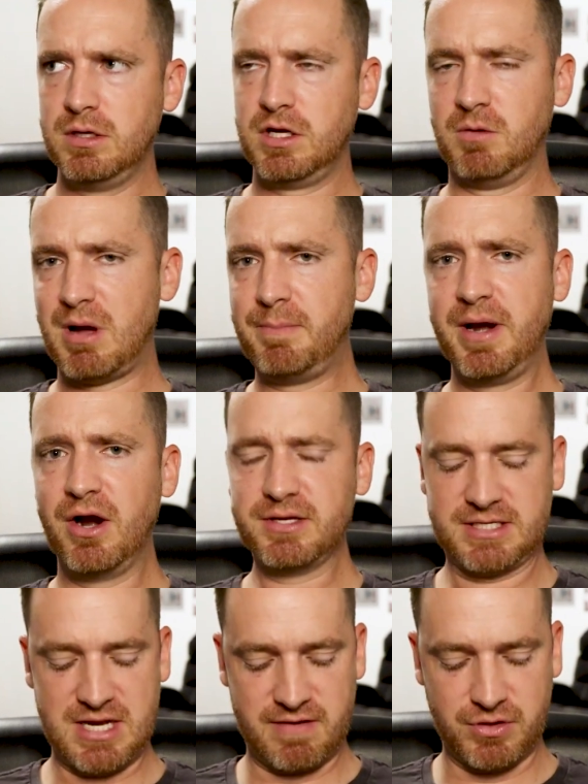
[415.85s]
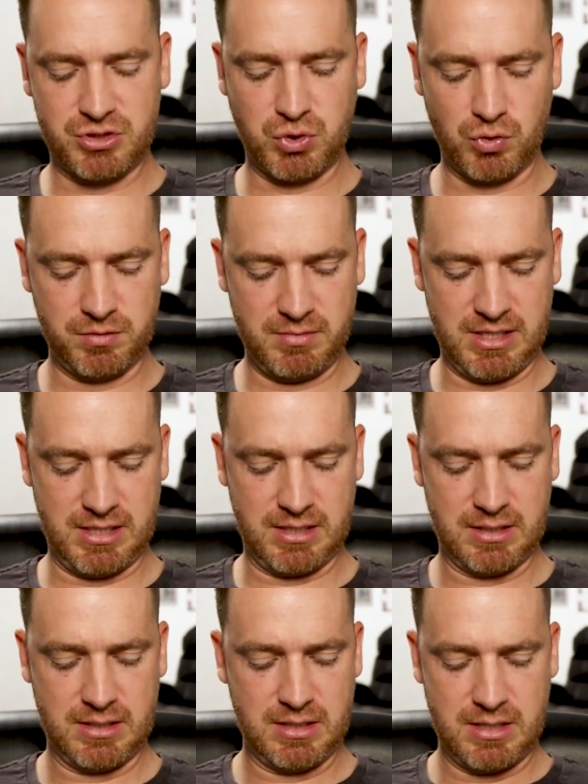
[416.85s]
You know, my parents never told me
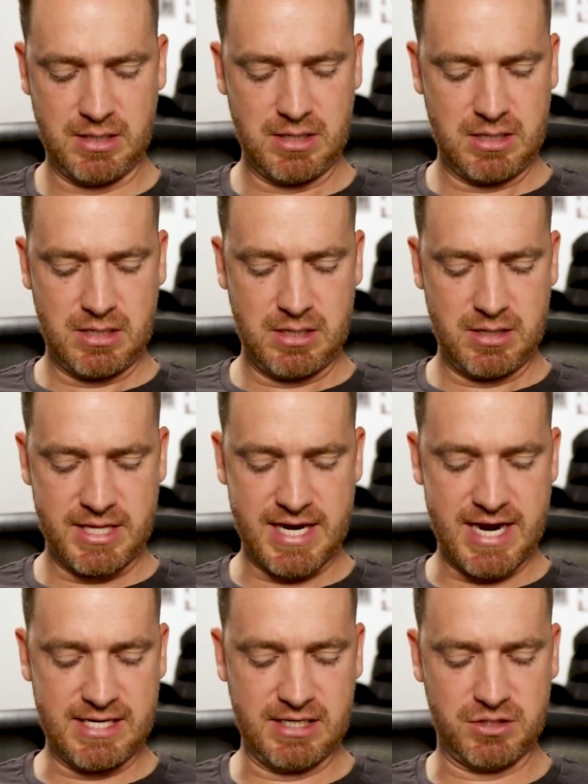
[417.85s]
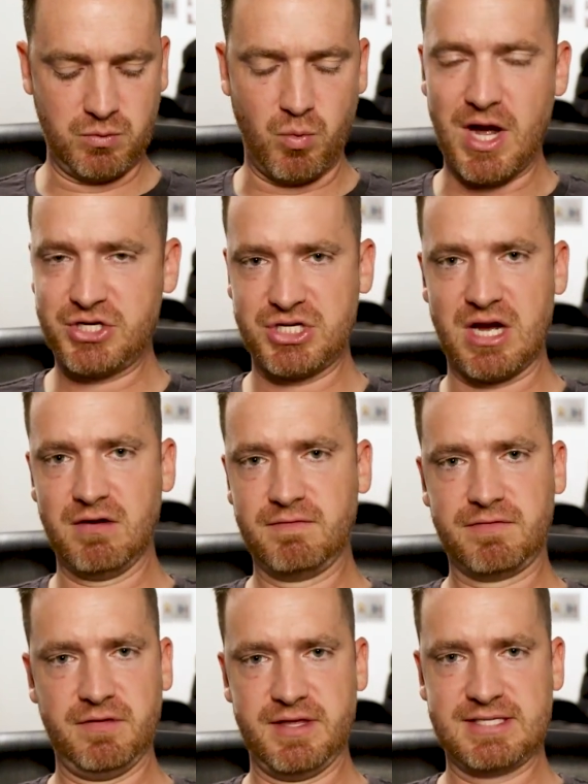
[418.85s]
that I needed to watch out
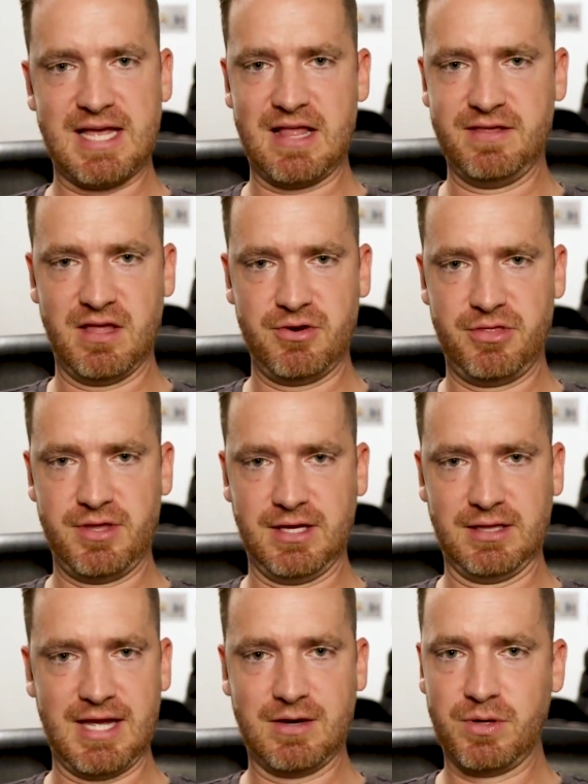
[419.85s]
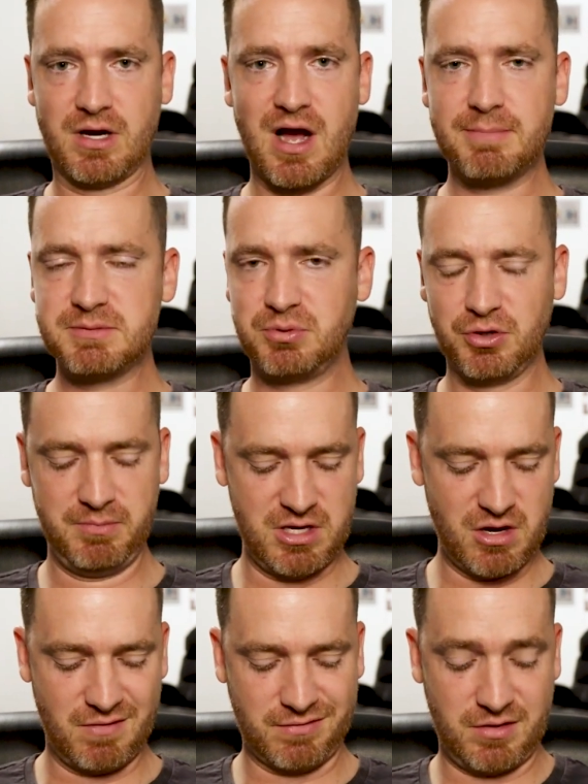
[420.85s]
for this, that, and the other thing. Like when cops
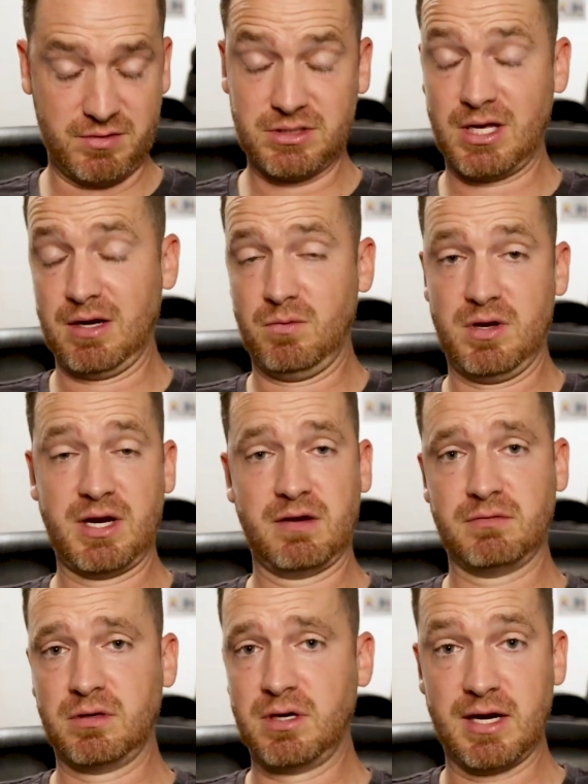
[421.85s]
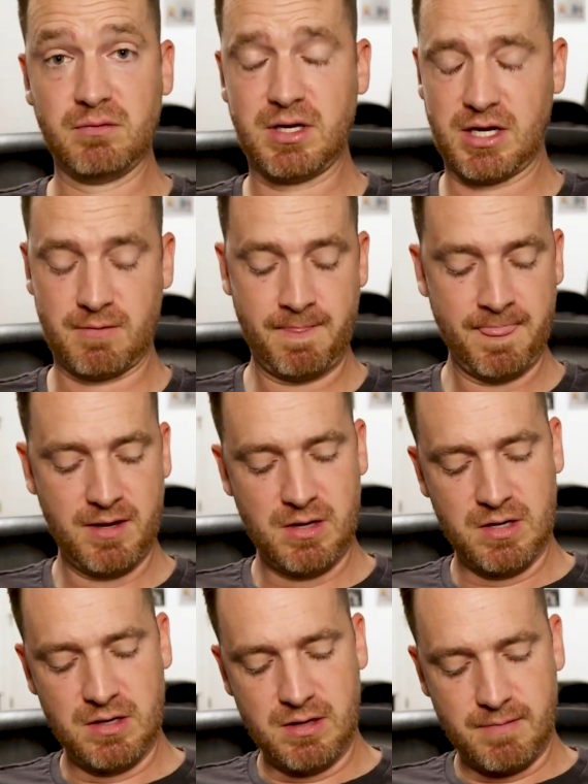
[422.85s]
me over, it was like, whatever, I don't care.
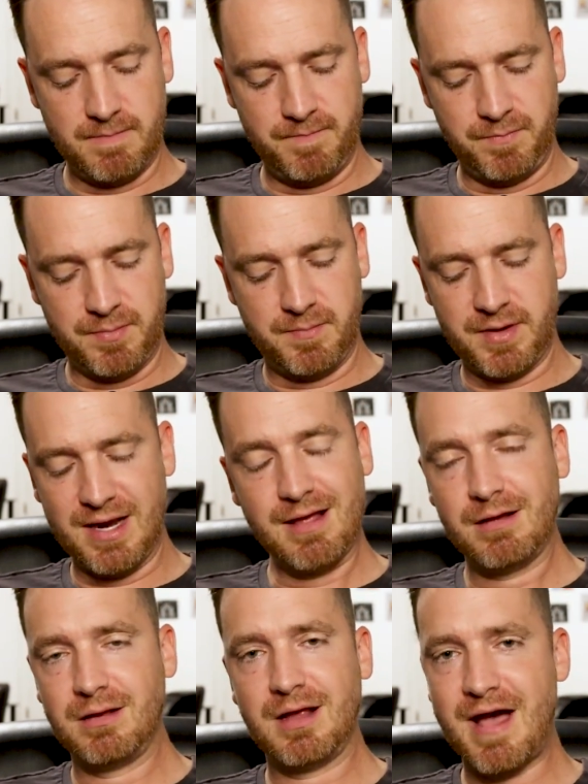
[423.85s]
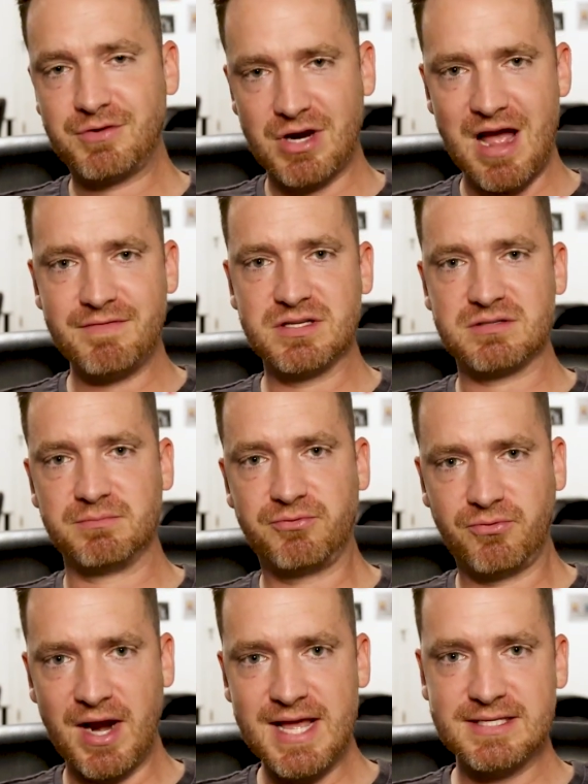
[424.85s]
But after having some
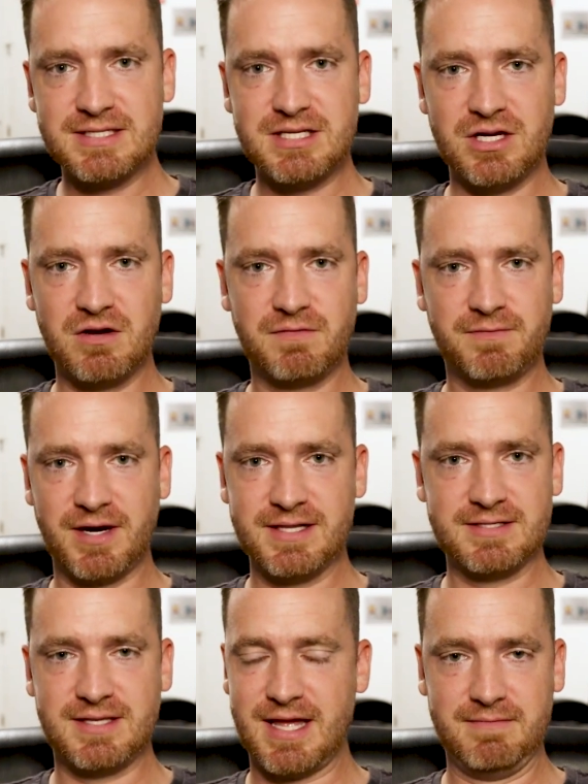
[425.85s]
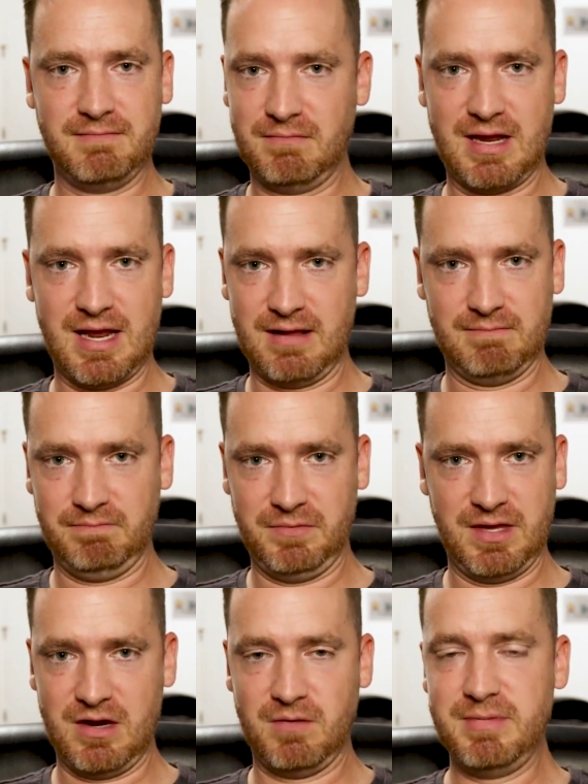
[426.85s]
friends, you know, friends that,
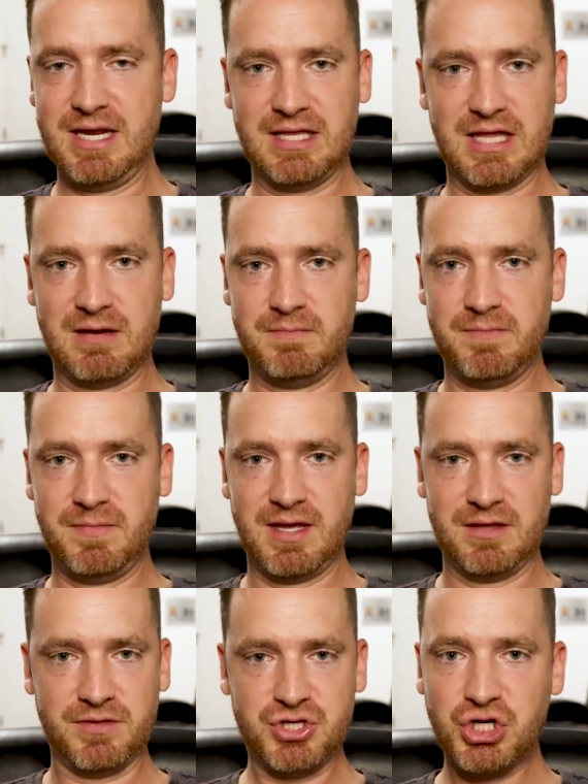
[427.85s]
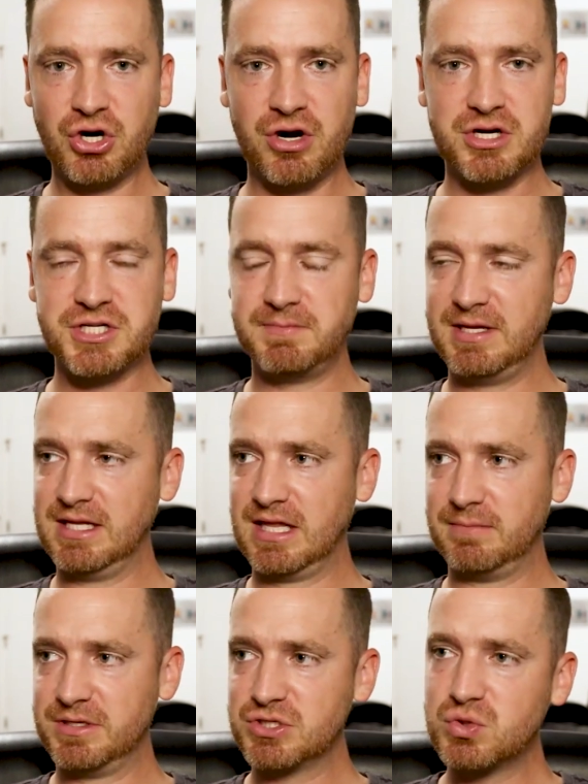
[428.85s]
you know, meeting them in the church, meeting
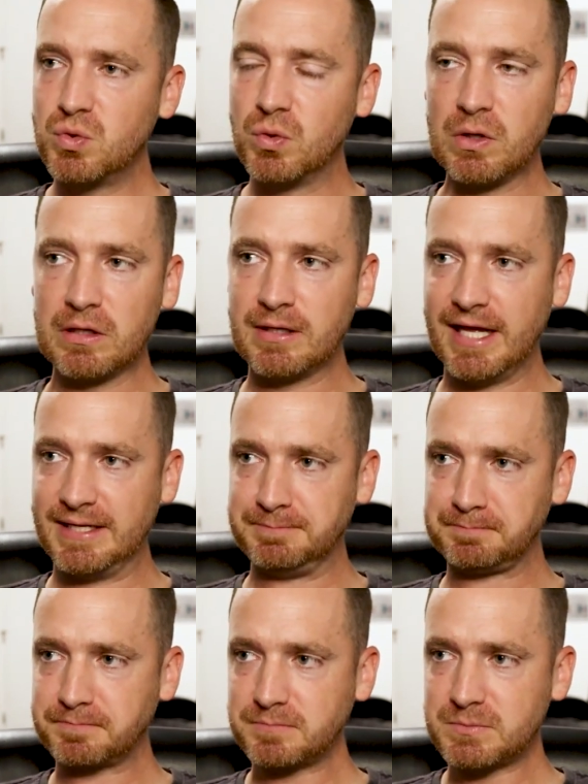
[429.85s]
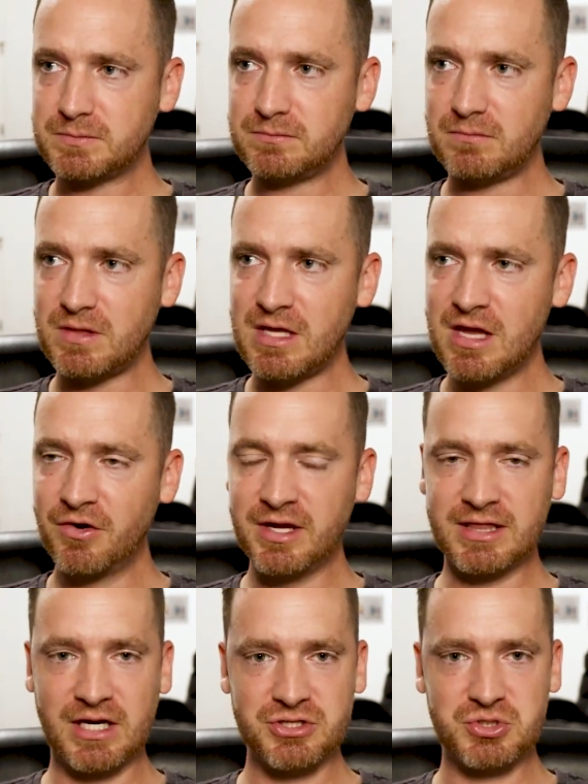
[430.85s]
them in school, and
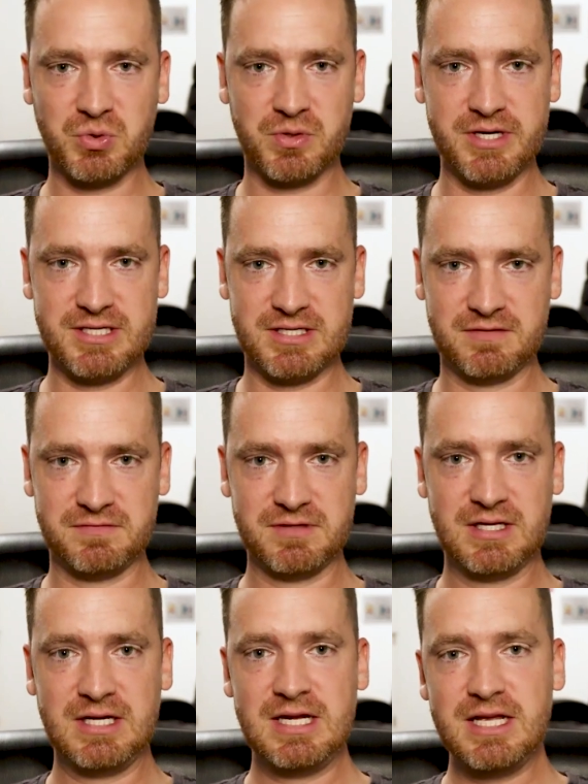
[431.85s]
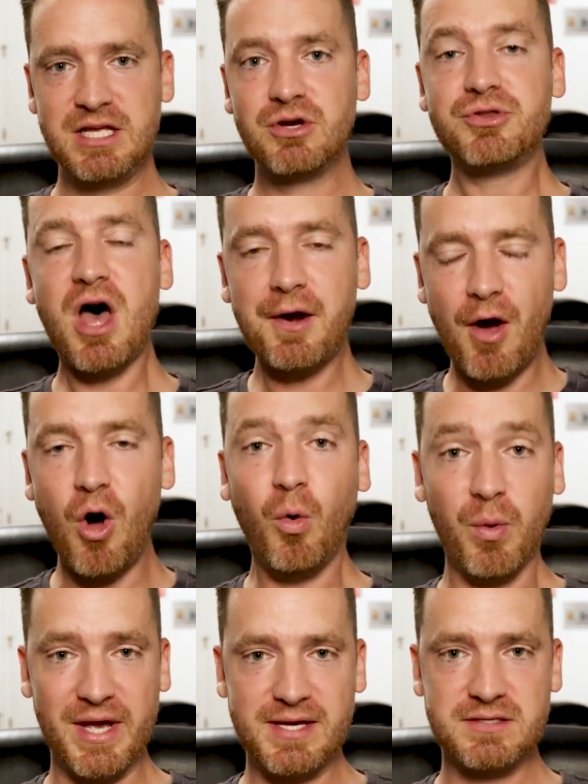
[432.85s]
hearing their stories of, you know, not
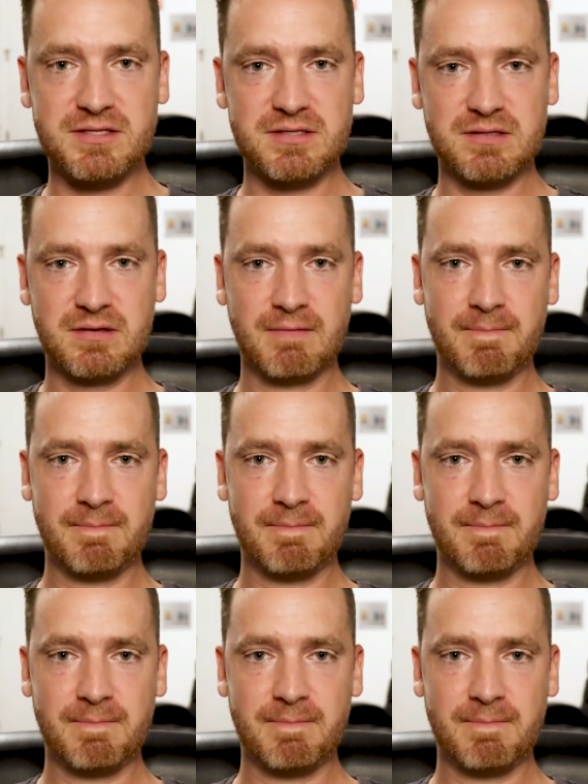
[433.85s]
always,